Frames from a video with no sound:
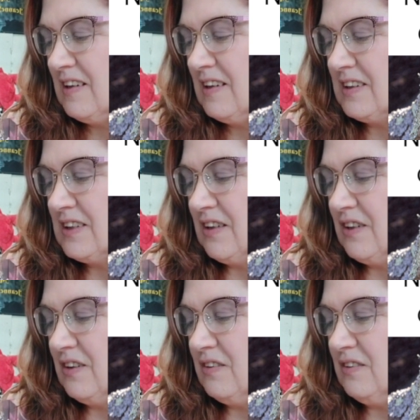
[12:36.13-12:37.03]

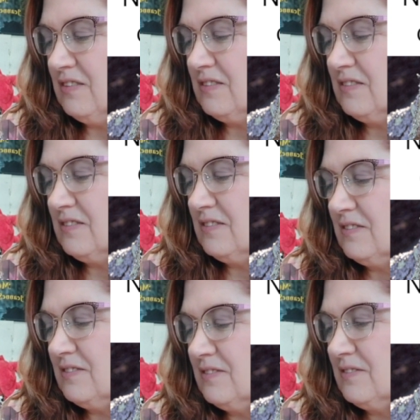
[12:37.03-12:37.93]
So,
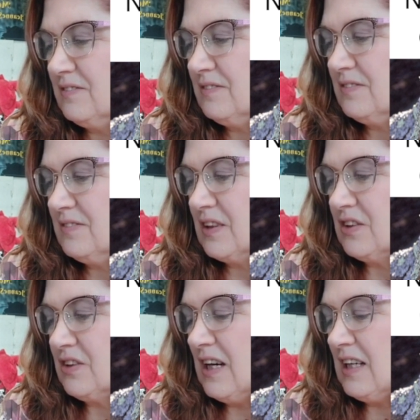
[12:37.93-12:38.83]
I'm
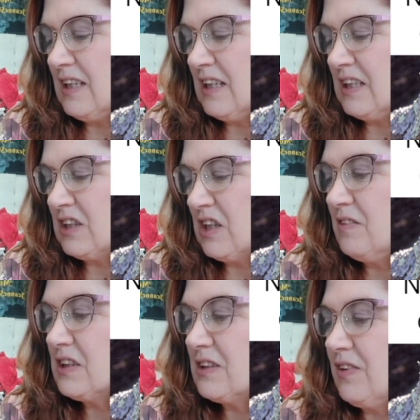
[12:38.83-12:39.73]
trying to get it to show me
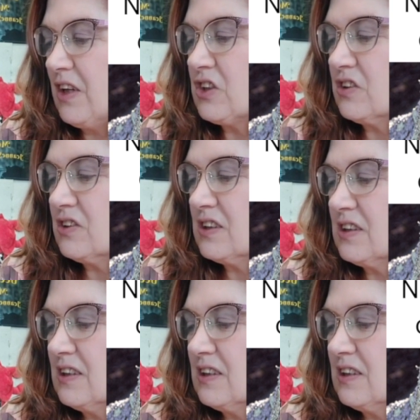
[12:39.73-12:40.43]
some pictures.